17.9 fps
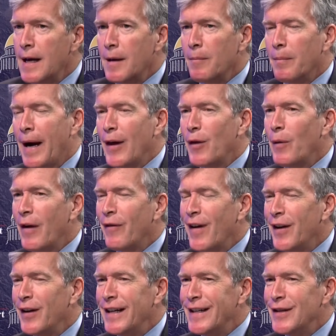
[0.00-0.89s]
By the way, I
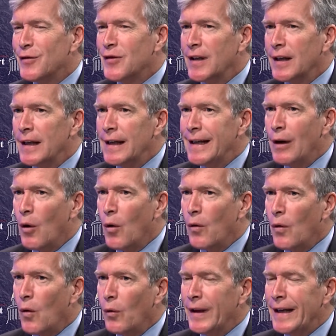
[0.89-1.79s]
found it interesting.
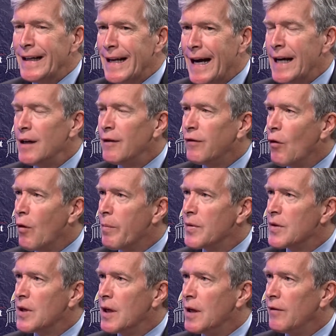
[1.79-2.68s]
Only
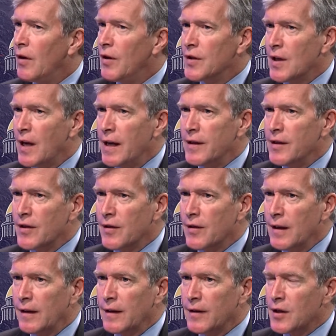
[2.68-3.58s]
94% of all scientists
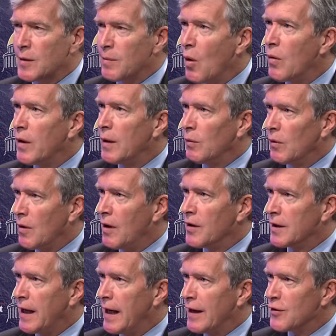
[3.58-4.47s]
think that smoking will
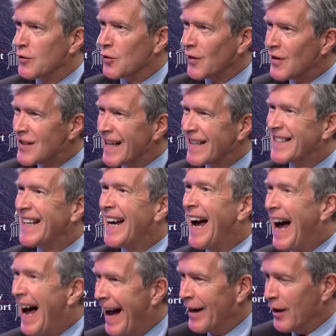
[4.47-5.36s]
cause cancer. So this is actually
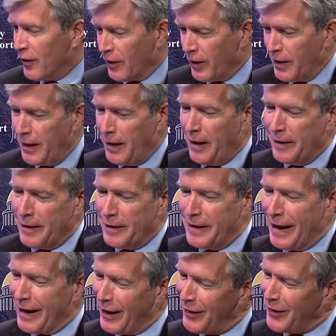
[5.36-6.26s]
higher than
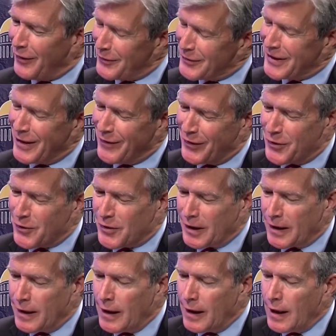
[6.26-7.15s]
that. I thought it was kind of
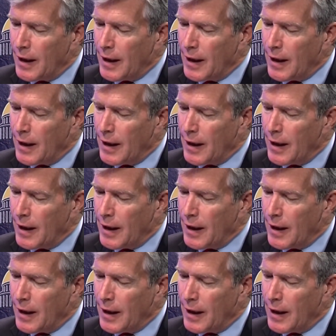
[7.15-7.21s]
interesting.